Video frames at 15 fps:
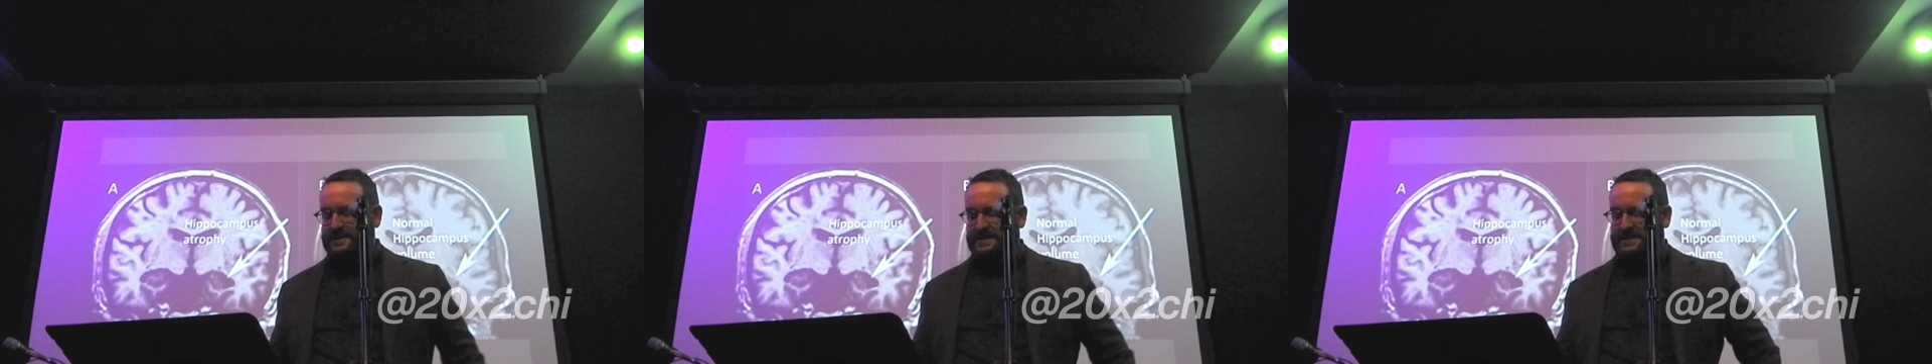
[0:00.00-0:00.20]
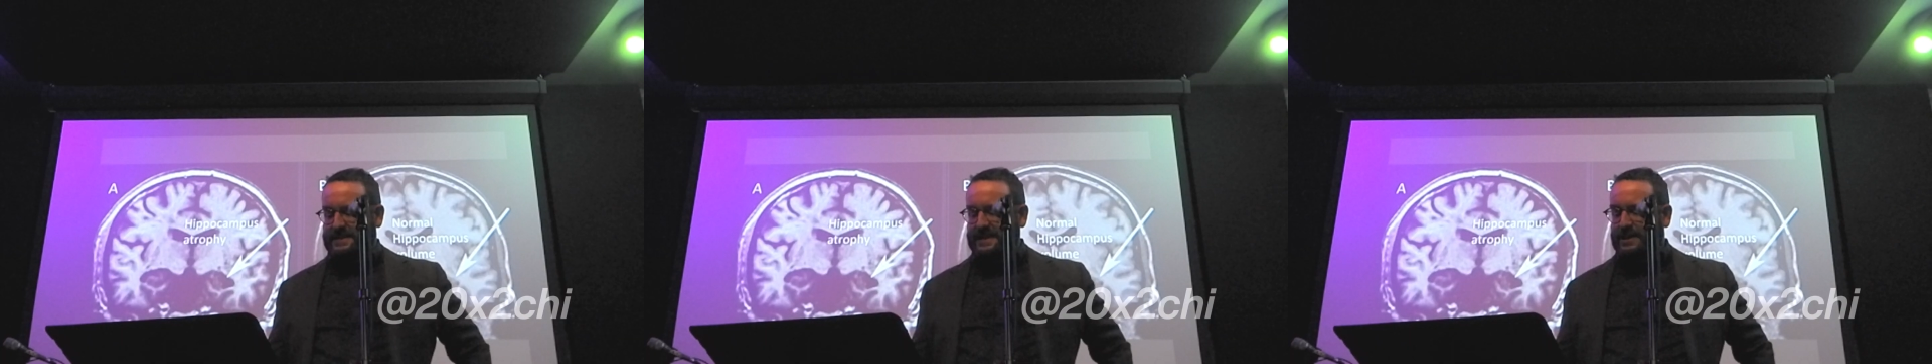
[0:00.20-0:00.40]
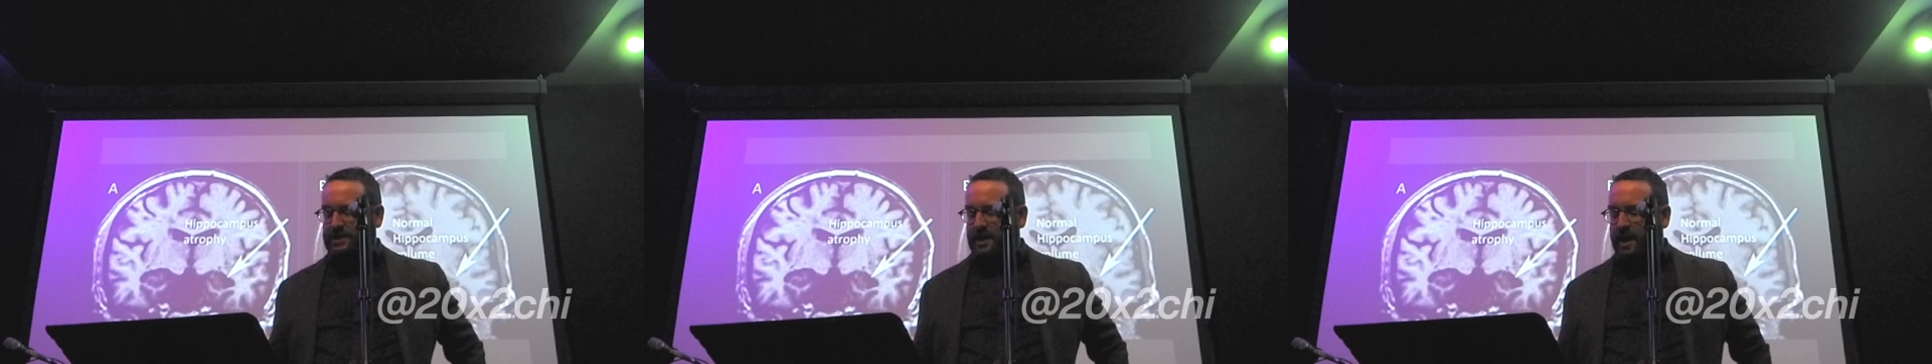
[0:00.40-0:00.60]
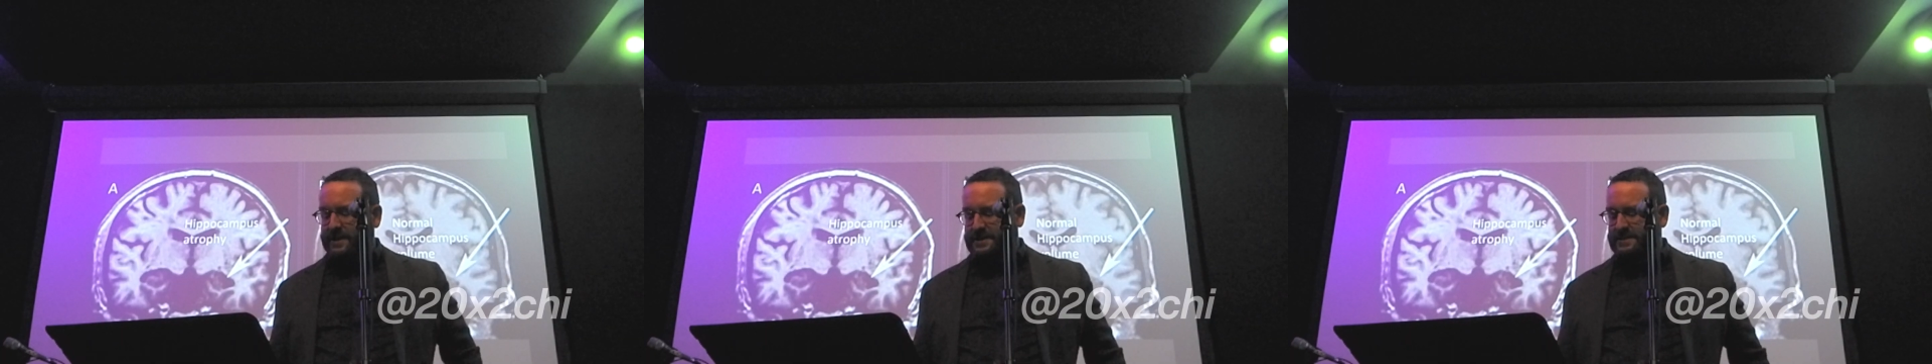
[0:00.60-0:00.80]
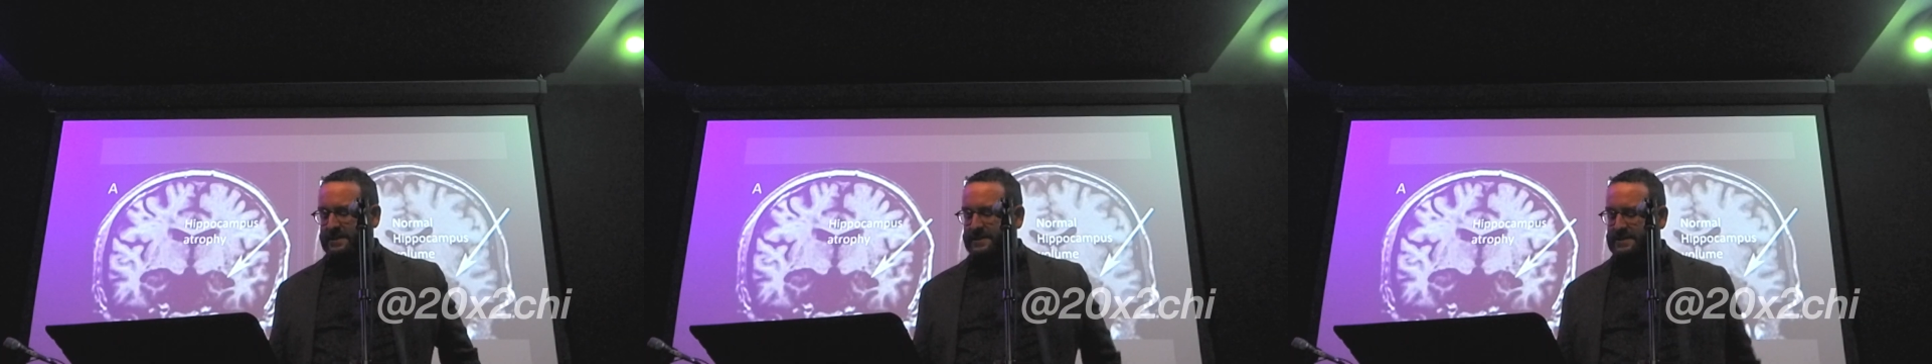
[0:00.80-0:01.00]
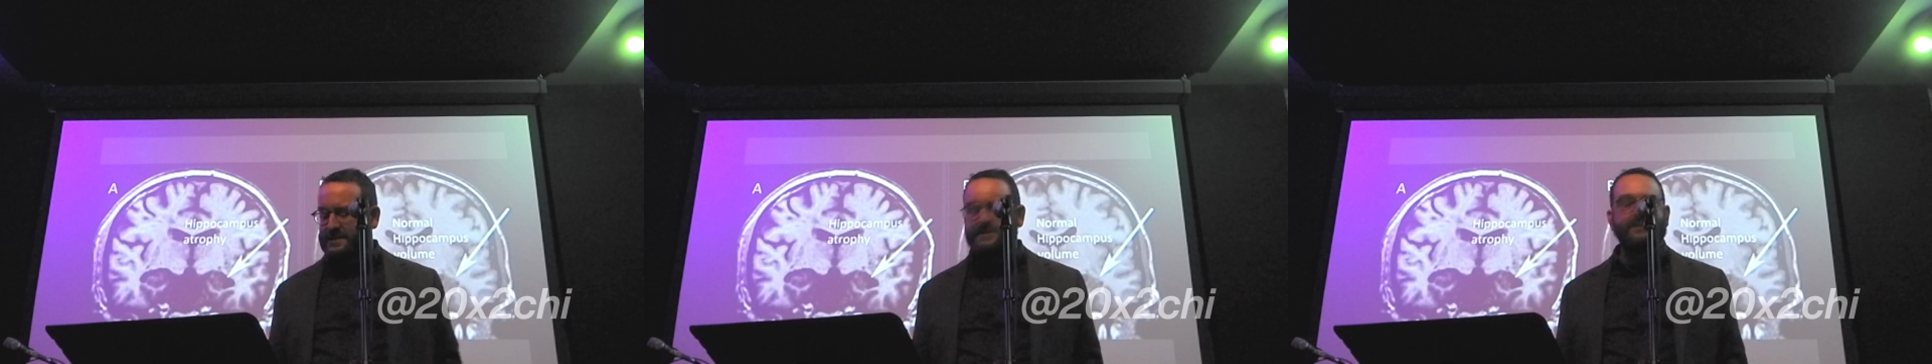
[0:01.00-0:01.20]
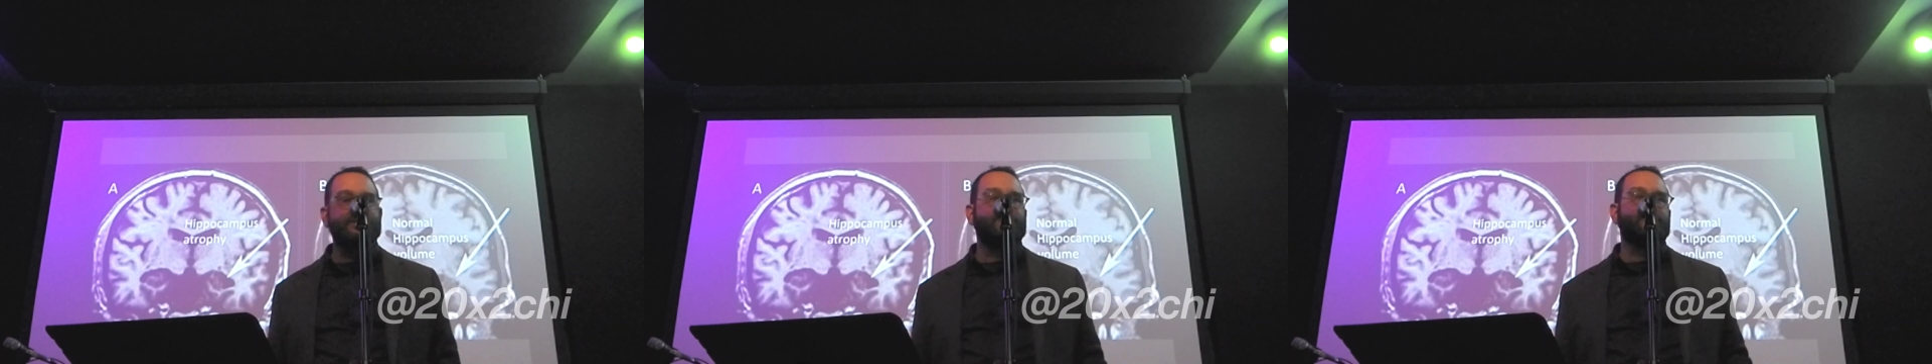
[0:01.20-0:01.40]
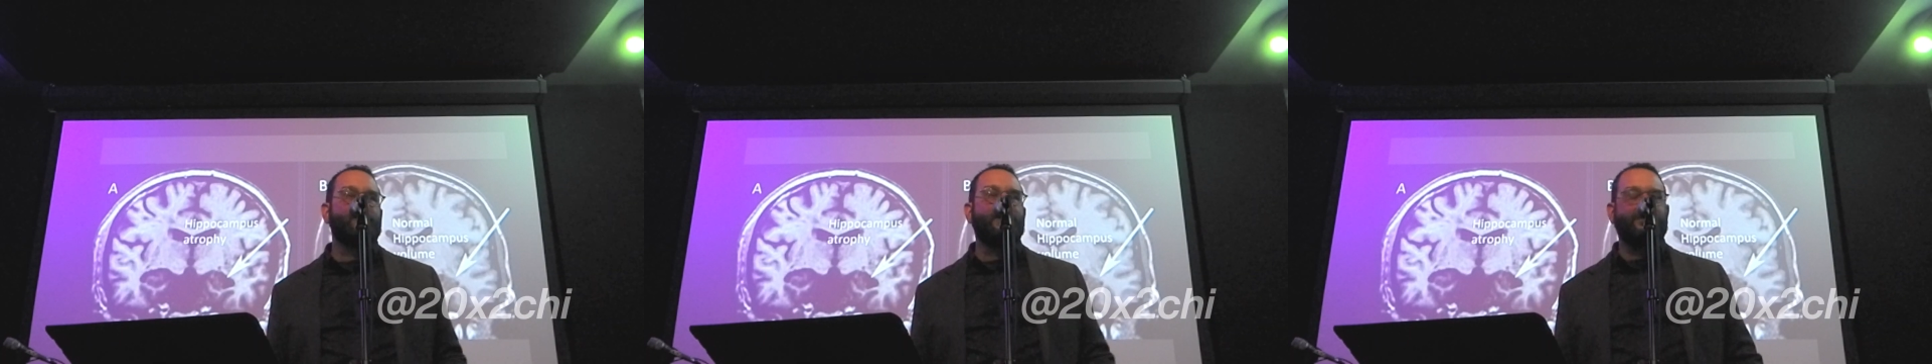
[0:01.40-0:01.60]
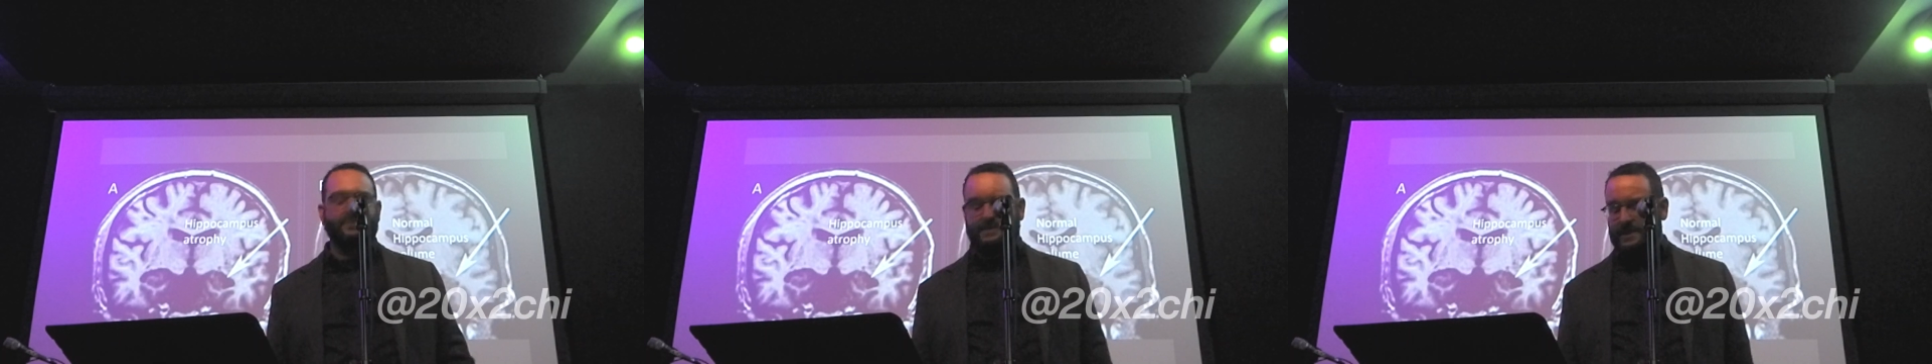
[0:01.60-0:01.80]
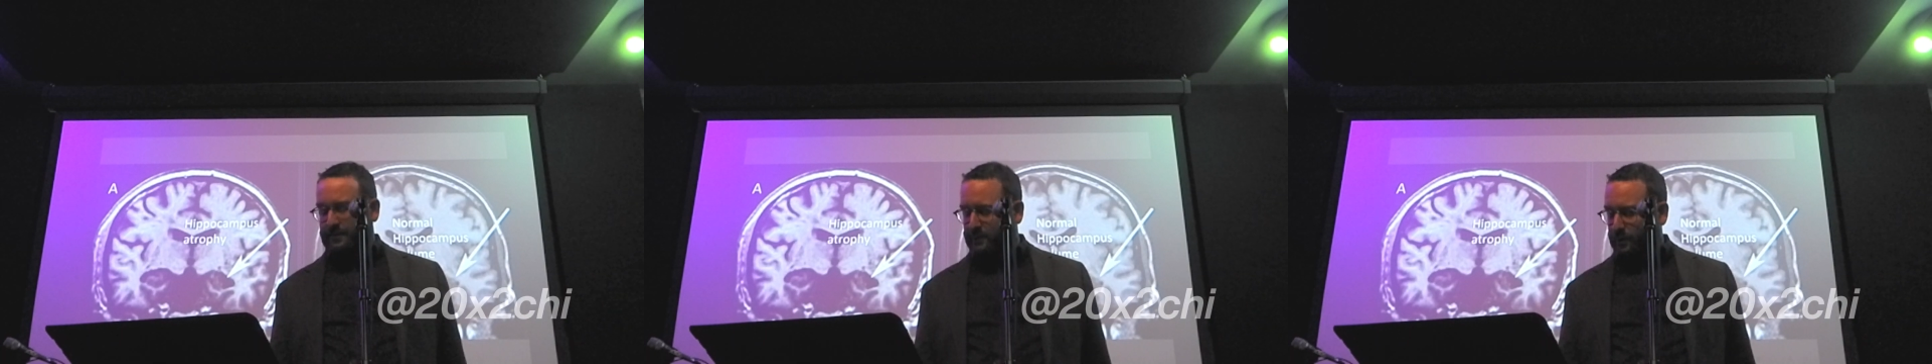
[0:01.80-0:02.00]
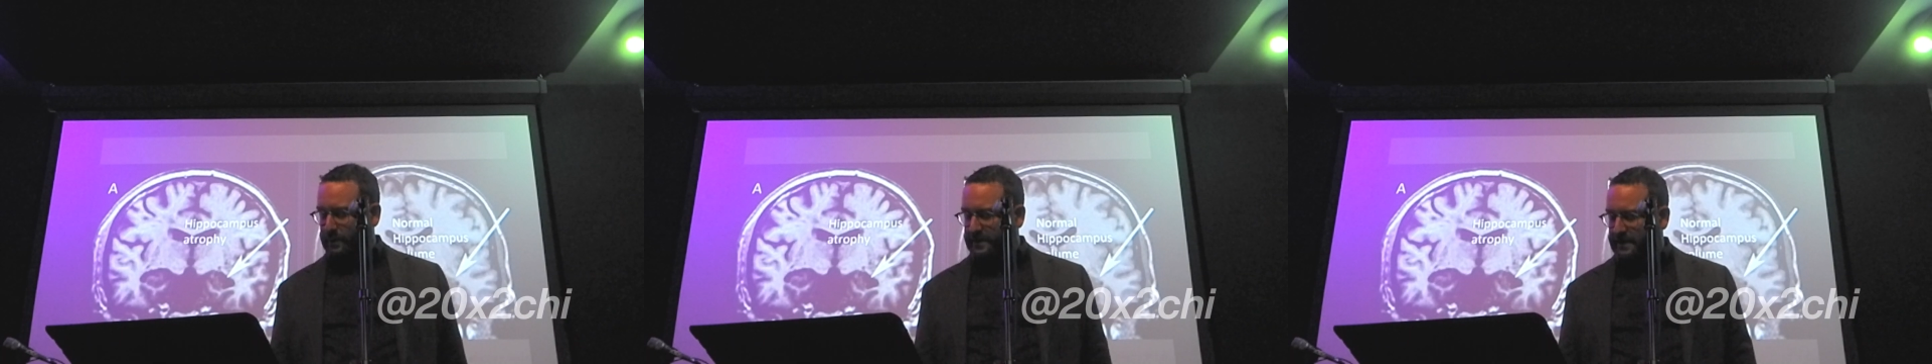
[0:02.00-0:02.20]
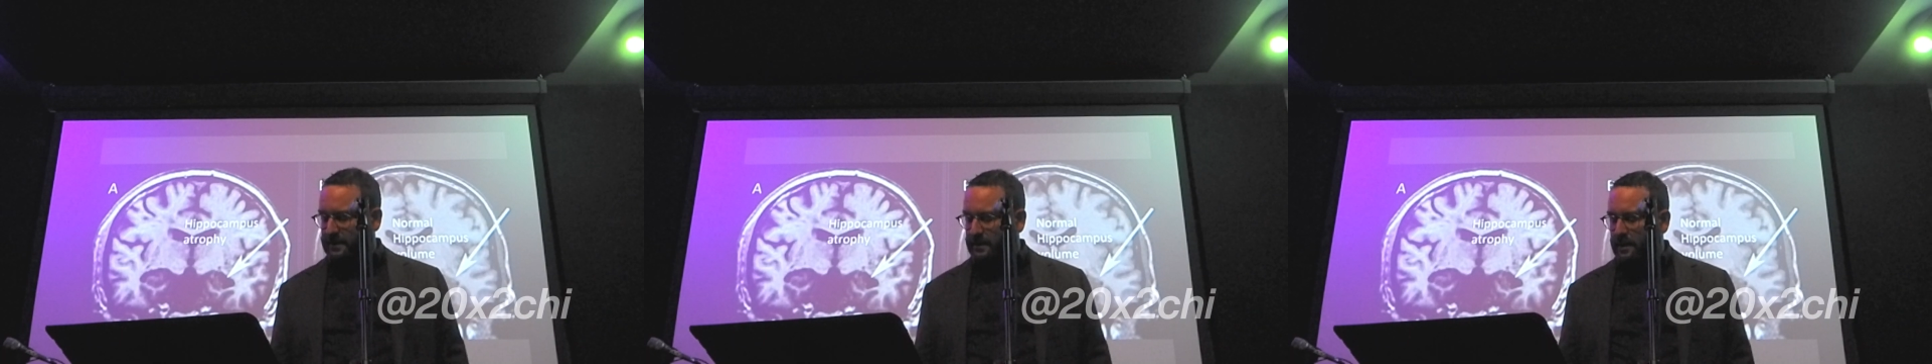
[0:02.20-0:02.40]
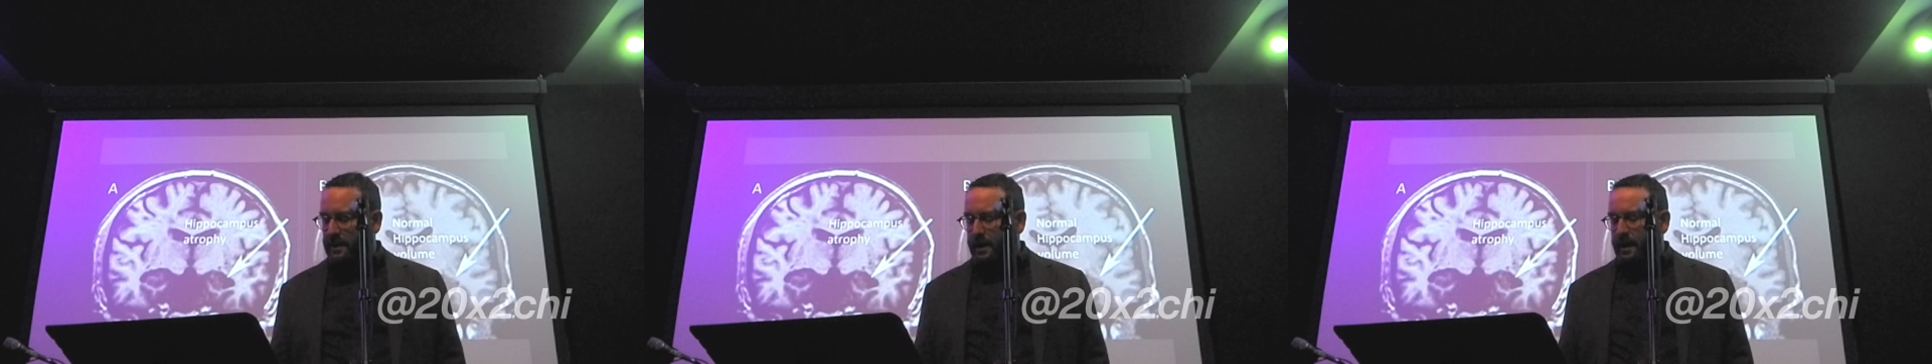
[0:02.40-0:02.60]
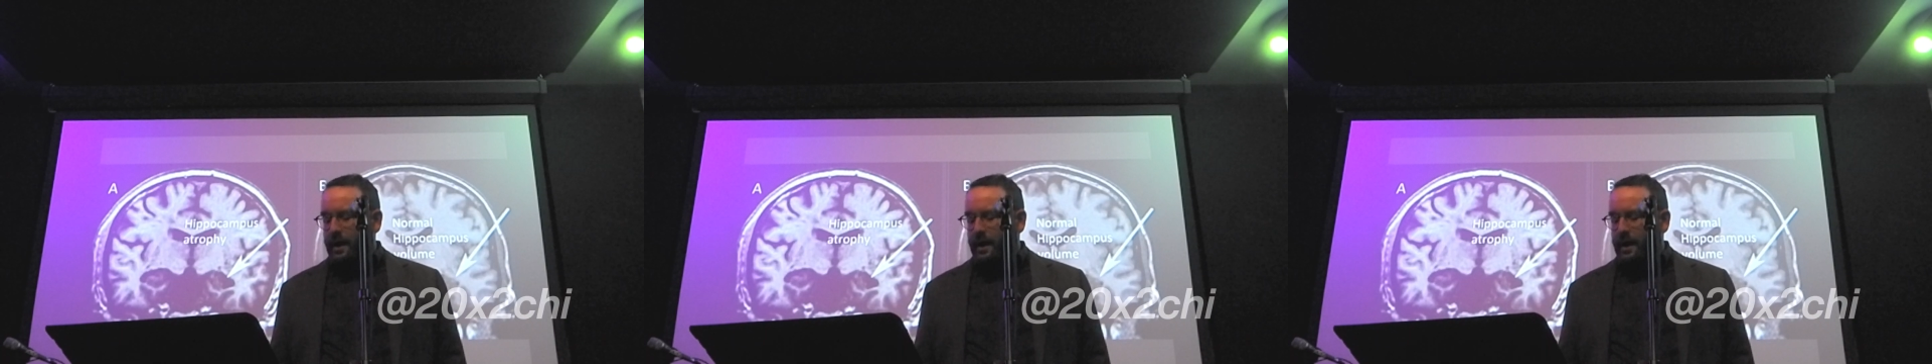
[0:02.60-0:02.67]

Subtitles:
to seek lostness to situate herself within?